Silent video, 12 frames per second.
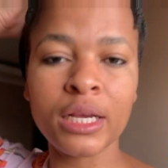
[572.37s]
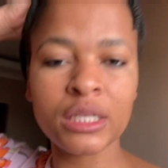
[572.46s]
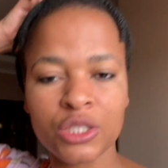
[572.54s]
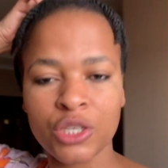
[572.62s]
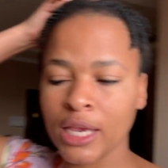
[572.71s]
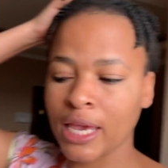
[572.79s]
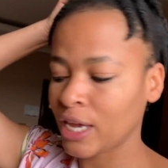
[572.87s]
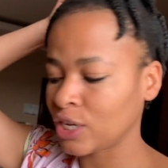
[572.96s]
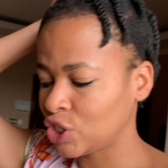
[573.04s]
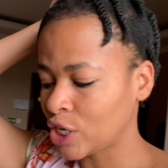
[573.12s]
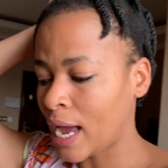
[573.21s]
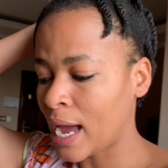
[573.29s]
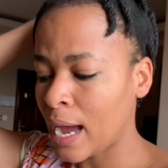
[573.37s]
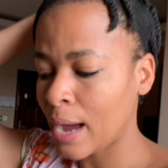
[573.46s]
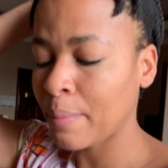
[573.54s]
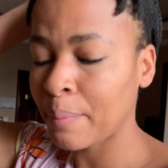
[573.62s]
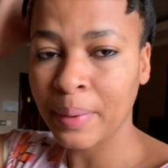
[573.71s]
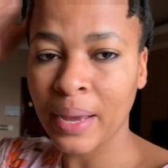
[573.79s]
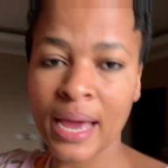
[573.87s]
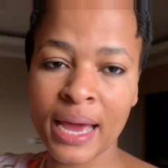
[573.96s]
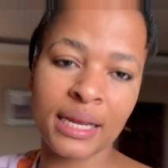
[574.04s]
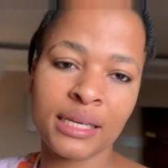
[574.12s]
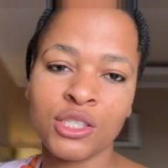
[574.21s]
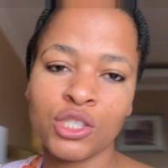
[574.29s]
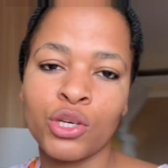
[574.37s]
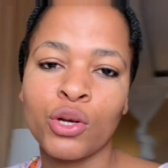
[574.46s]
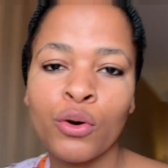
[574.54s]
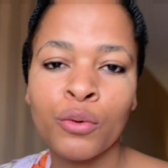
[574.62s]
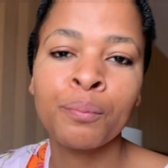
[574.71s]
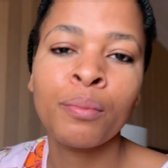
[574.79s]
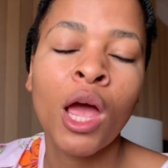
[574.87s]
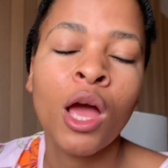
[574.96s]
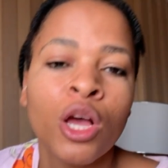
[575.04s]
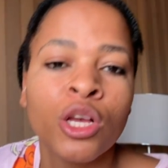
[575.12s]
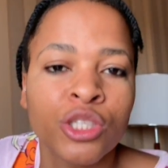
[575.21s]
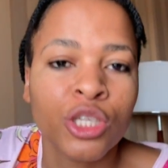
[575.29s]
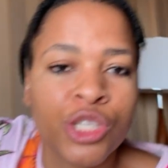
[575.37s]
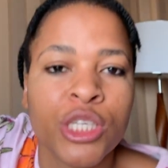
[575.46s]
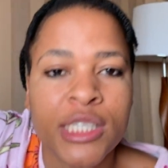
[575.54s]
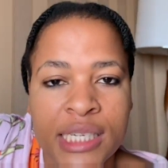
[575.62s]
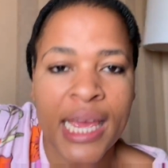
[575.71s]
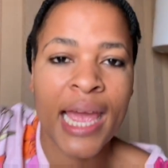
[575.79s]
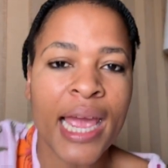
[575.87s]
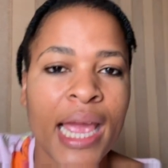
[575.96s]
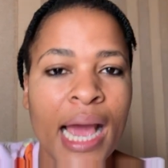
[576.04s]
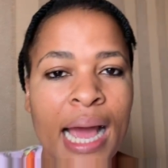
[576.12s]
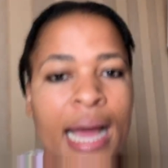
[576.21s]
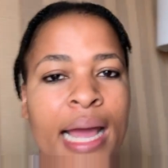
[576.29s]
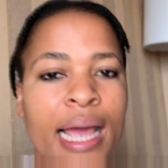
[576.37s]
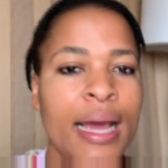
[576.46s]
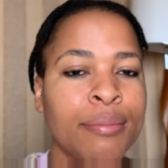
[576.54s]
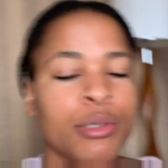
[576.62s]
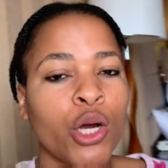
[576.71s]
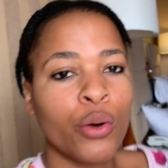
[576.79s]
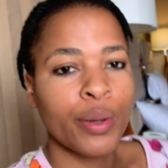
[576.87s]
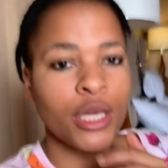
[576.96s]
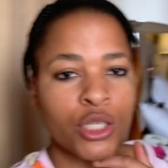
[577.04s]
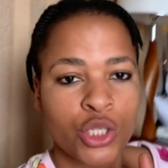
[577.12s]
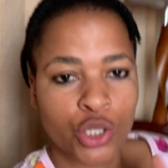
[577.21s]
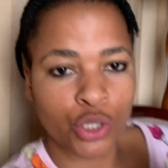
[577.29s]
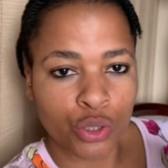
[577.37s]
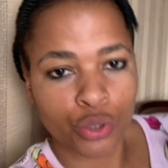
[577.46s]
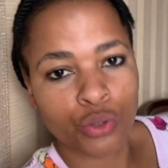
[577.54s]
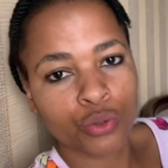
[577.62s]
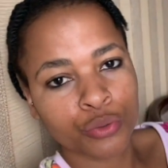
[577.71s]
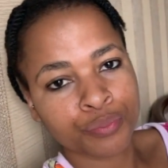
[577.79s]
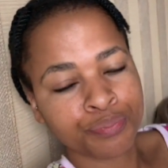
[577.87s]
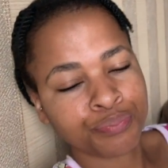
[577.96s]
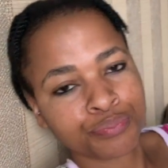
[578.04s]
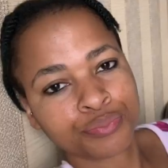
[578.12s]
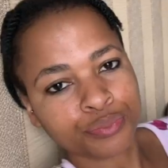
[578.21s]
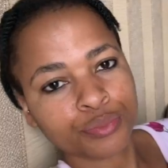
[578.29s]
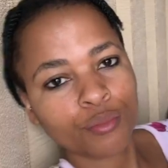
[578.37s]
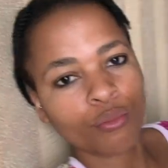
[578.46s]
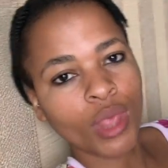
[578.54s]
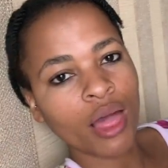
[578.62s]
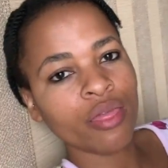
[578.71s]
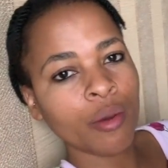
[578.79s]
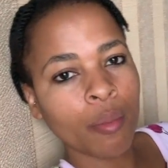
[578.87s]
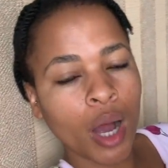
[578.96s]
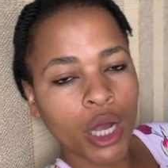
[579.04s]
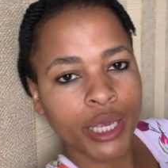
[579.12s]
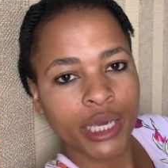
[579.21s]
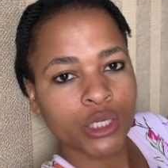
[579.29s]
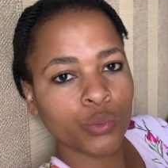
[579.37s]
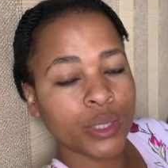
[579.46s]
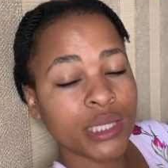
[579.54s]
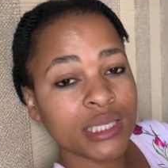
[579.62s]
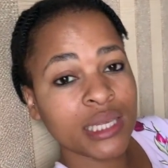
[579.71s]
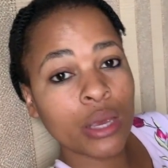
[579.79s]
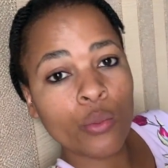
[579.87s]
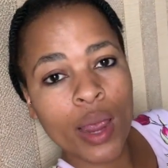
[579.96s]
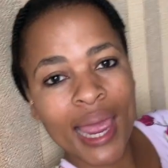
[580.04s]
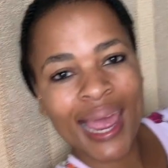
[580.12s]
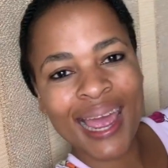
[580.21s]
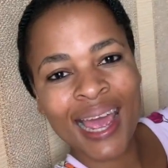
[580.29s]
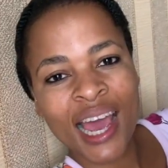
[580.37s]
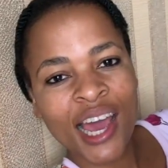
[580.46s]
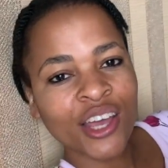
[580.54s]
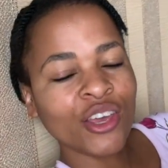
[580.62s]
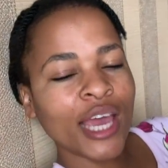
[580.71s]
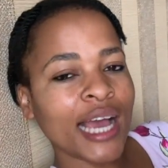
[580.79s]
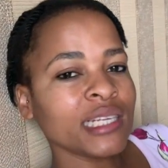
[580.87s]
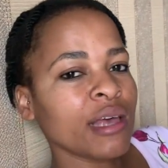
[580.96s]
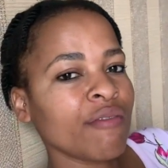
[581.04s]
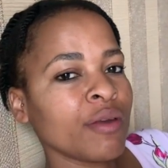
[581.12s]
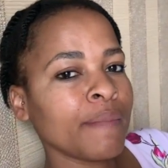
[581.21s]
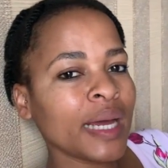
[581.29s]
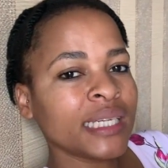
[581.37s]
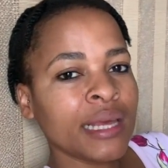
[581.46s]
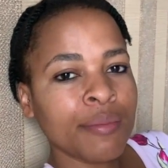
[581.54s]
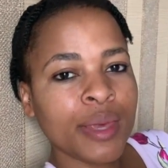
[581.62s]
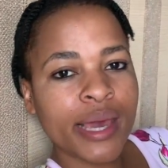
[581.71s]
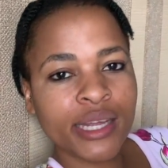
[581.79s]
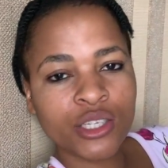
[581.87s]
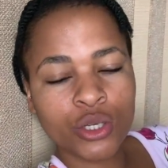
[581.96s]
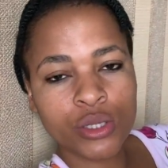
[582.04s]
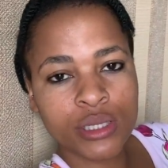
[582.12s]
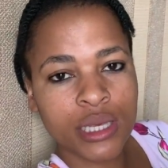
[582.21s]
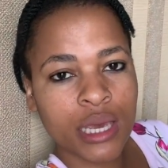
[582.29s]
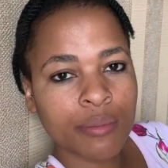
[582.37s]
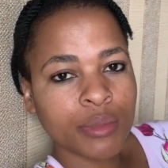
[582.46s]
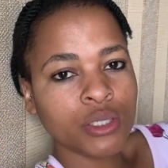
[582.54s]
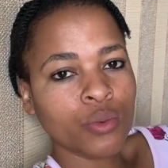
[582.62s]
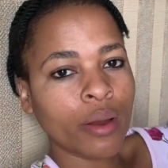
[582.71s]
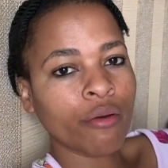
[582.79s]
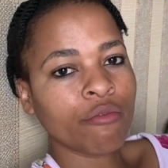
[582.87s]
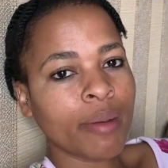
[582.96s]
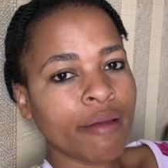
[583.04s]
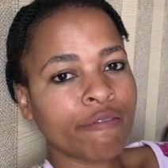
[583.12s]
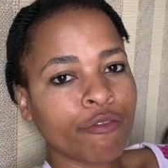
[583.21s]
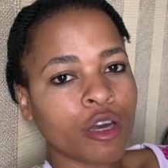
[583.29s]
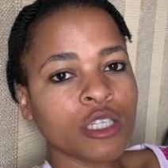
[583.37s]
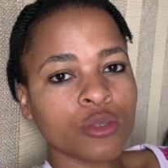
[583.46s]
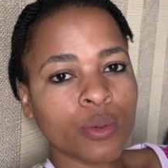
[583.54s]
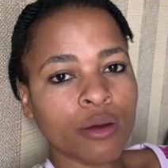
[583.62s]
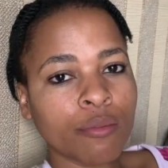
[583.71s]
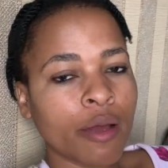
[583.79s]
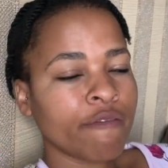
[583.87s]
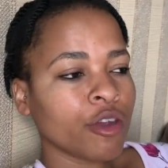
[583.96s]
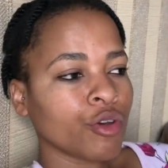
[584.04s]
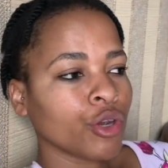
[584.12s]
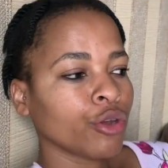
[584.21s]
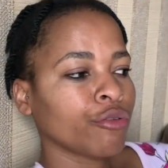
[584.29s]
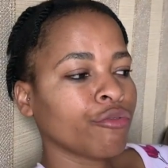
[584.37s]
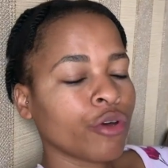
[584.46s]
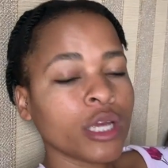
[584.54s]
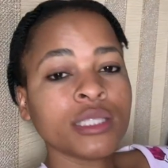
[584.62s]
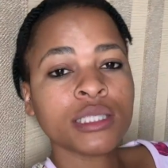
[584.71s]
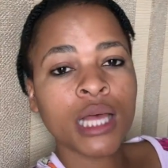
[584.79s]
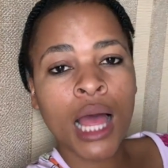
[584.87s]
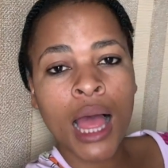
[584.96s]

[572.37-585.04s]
us to catch up, and you know, so today I am going to the market with Siwe. You guys haven't met him yet, you'll see him. He's one of my friends, one of my very good friends.